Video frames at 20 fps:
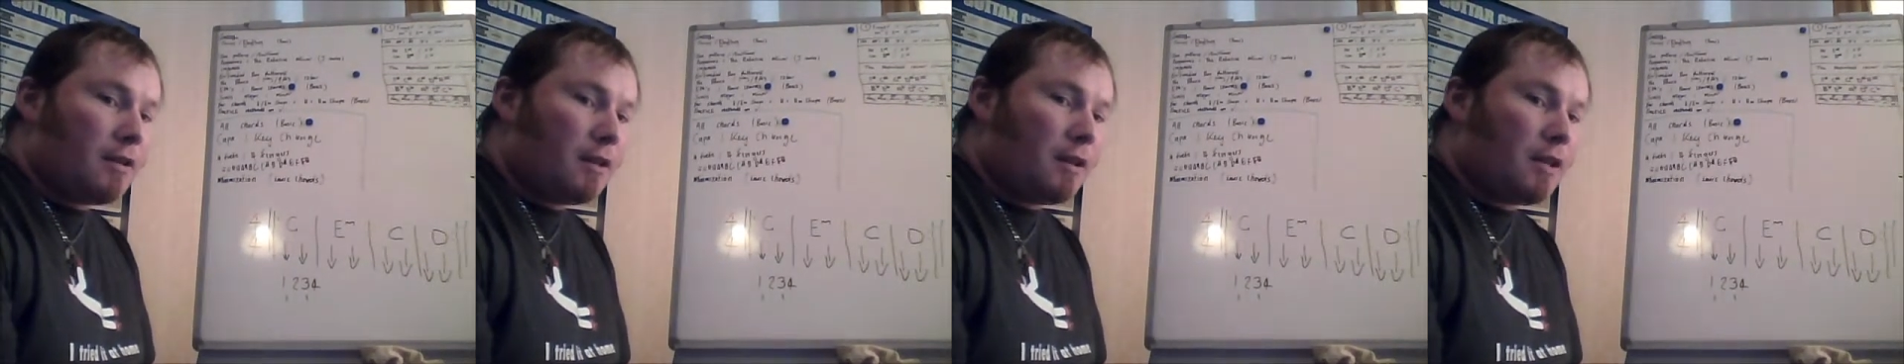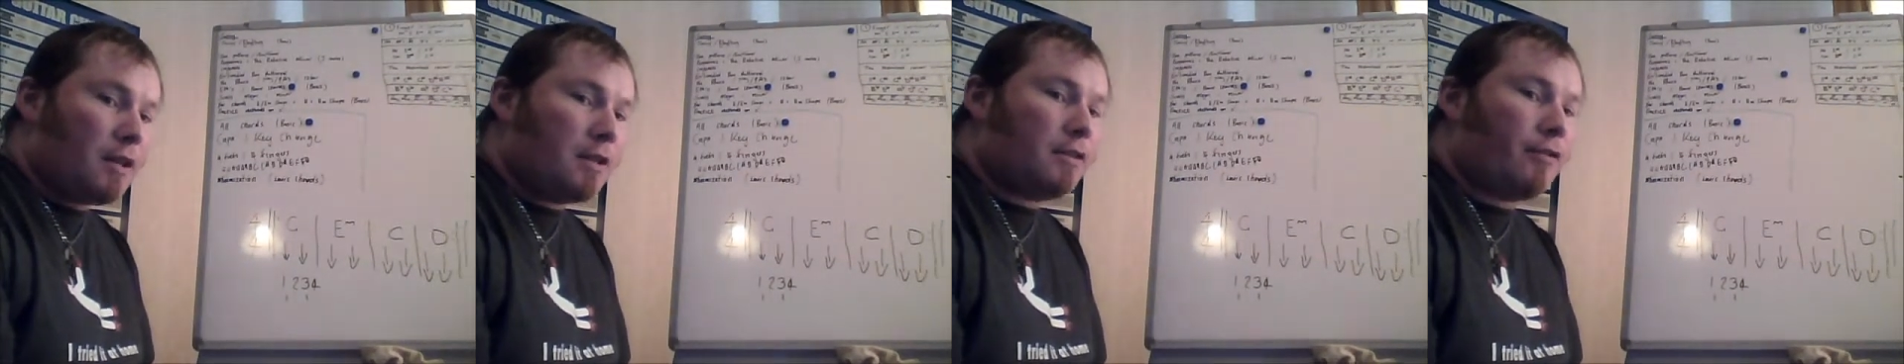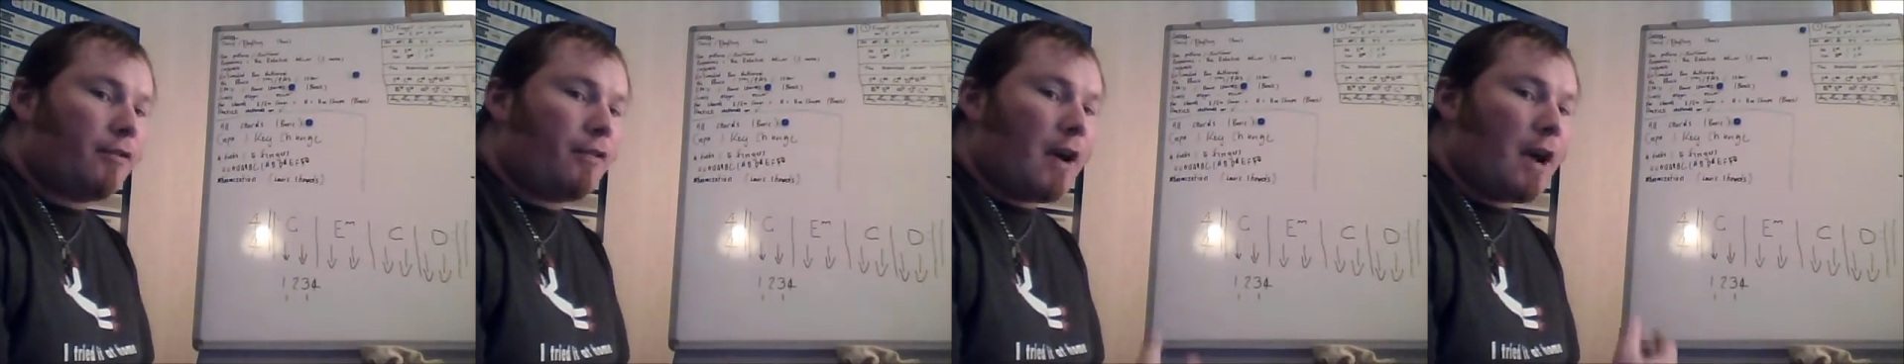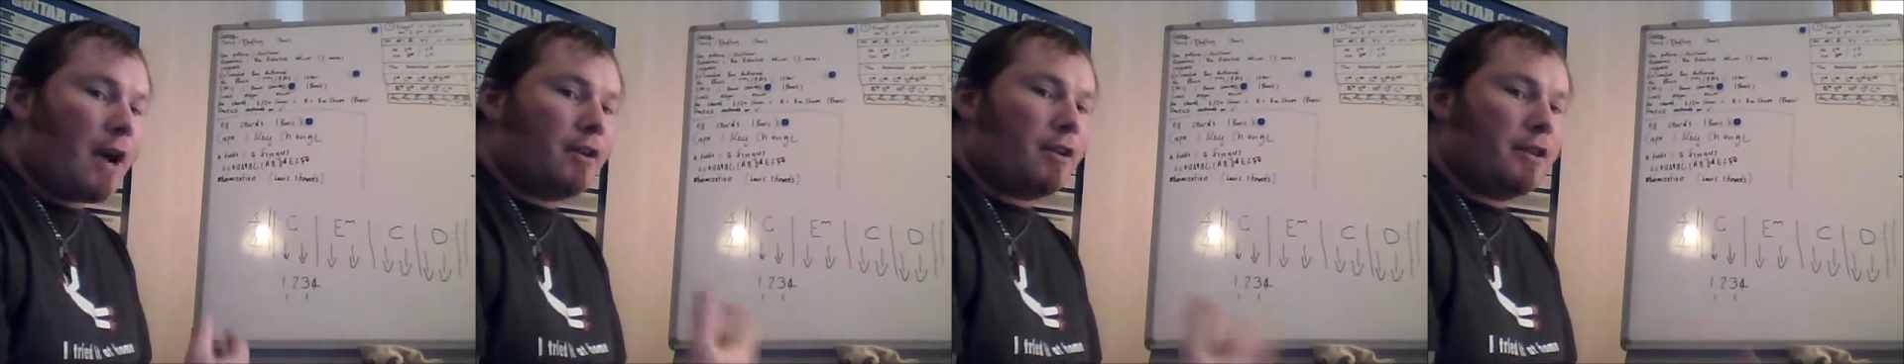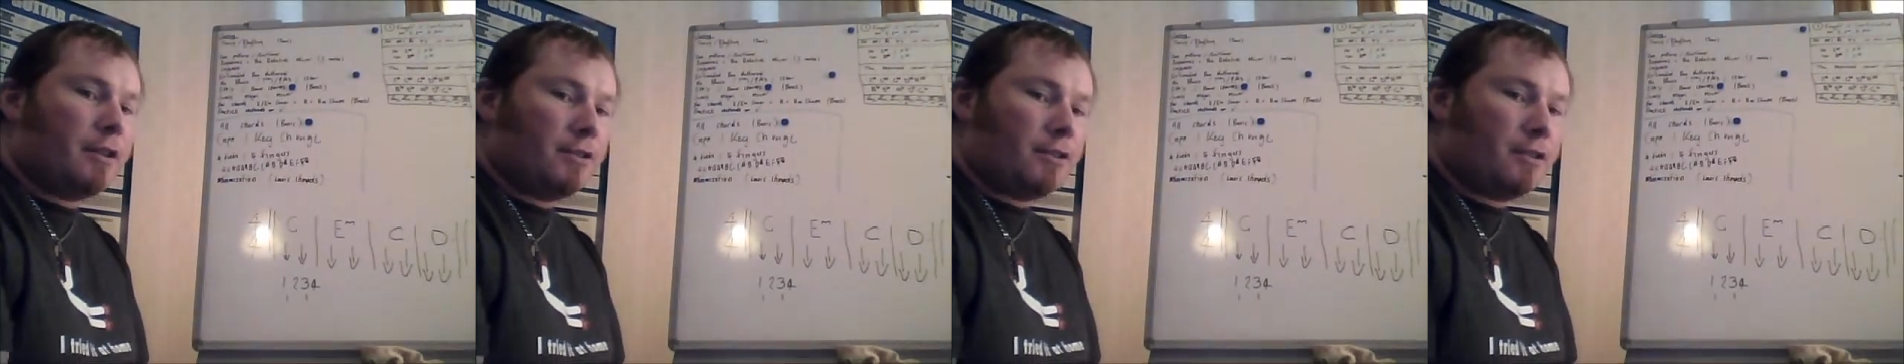as far
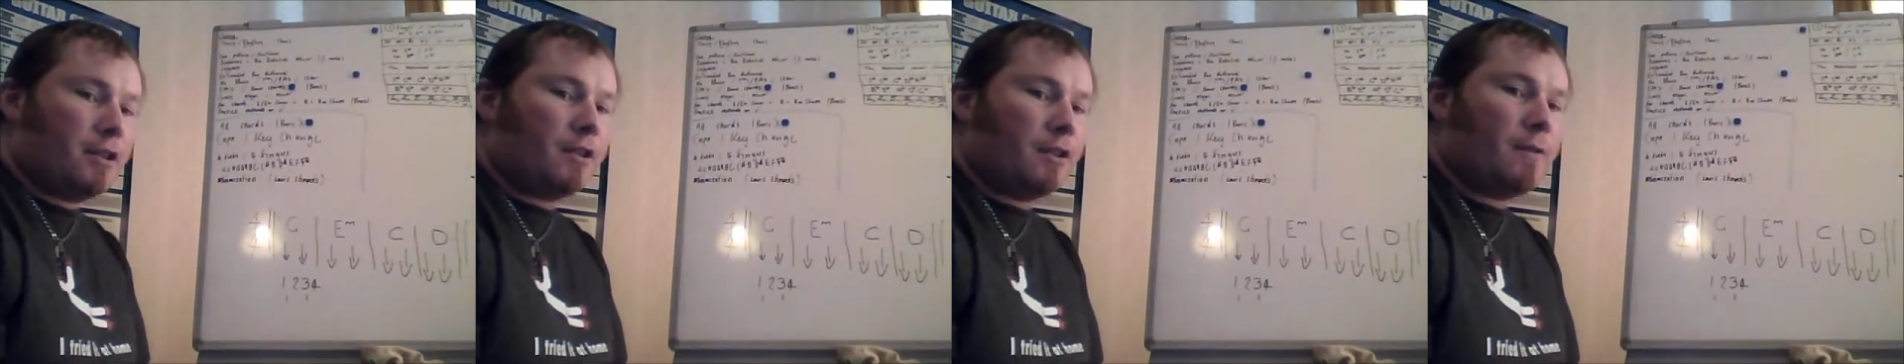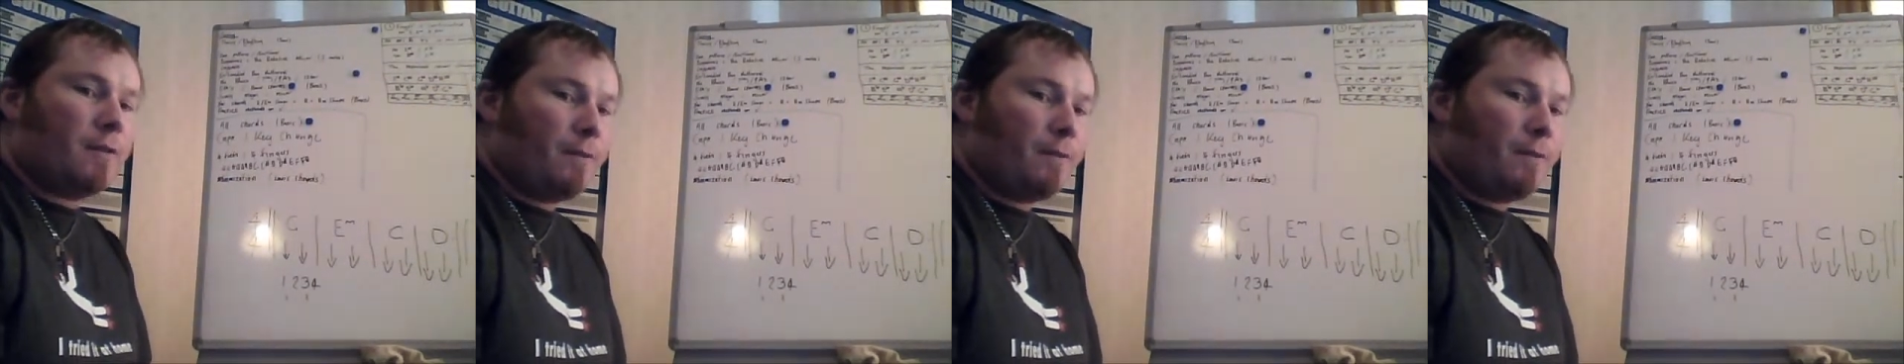as